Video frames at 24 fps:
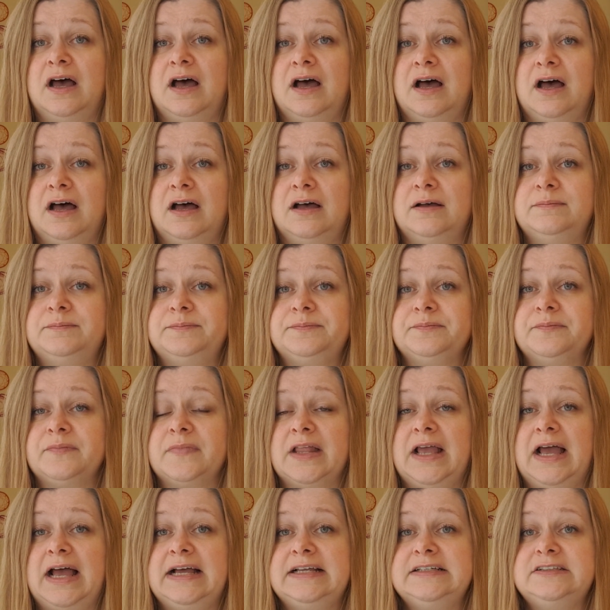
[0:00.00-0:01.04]

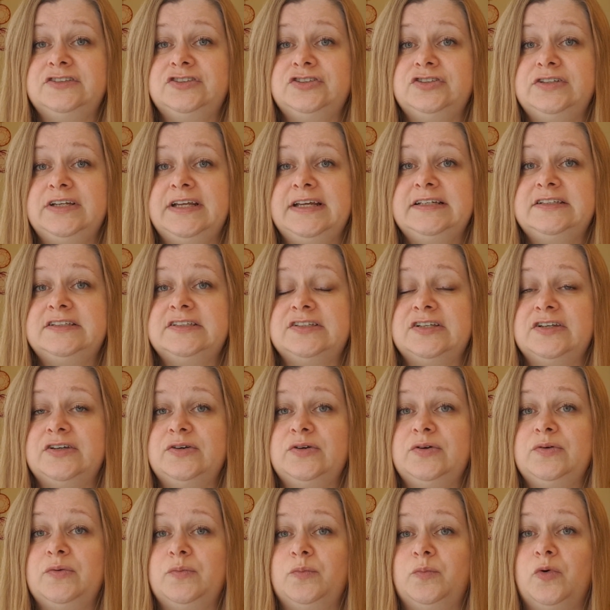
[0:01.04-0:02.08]
And you need
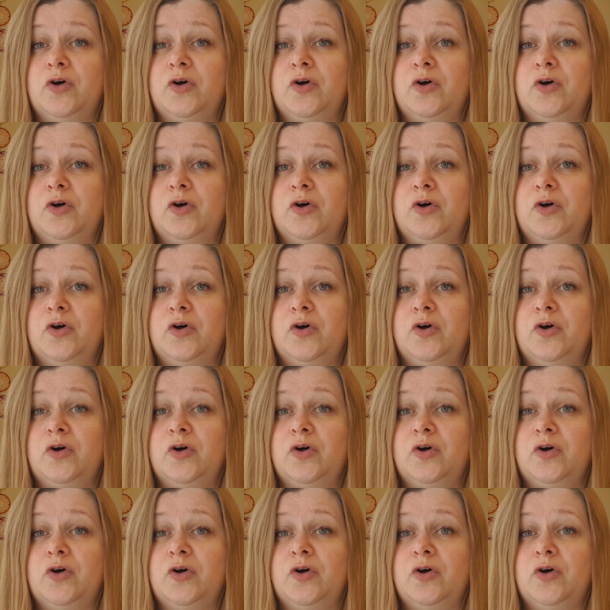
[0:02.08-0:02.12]
to